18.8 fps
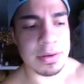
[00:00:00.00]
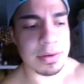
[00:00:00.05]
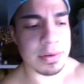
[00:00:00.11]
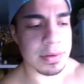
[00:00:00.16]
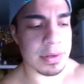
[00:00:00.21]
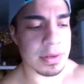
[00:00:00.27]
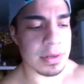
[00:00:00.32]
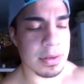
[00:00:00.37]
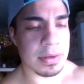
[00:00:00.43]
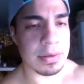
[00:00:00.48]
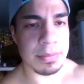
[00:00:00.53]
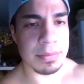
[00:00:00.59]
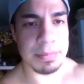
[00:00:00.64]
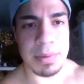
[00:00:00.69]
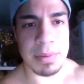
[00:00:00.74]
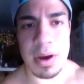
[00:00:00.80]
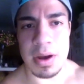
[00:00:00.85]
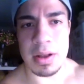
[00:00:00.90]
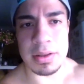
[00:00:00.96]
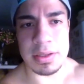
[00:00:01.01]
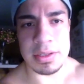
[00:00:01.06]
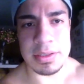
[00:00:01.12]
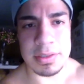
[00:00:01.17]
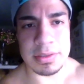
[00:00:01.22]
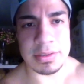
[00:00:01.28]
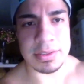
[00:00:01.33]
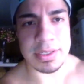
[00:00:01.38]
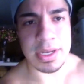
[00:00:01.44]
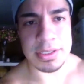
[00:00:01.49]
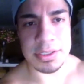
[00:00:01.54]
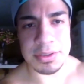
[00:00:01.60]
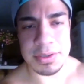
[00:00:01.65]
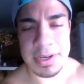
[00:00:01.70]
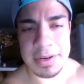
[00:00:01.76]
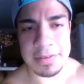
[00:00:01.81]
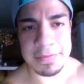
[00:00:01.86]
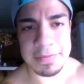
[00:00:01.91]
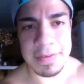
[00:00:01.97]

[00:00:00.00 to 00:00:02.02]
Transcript: or polyunsaturated